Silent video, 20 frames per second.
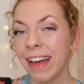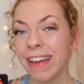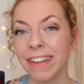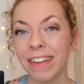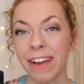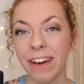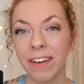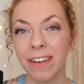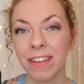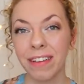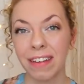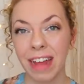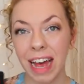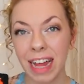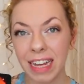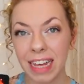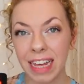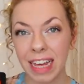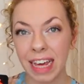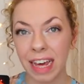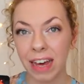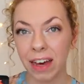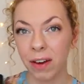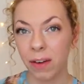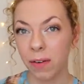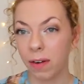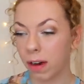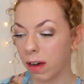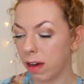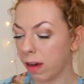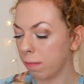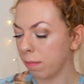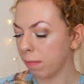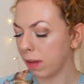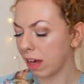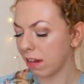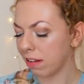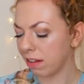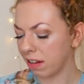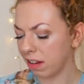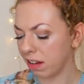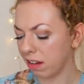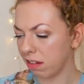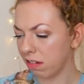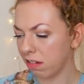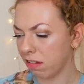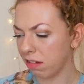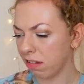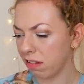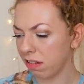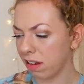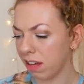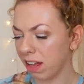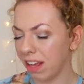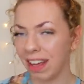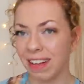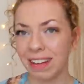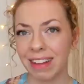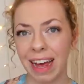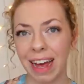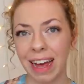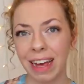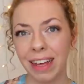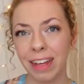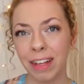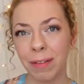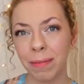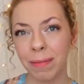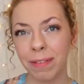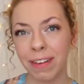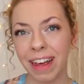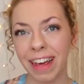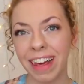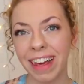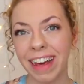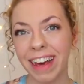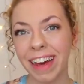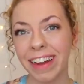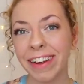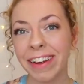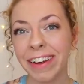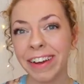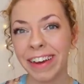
So Zadkiel, I'm guessing, is that how you say it?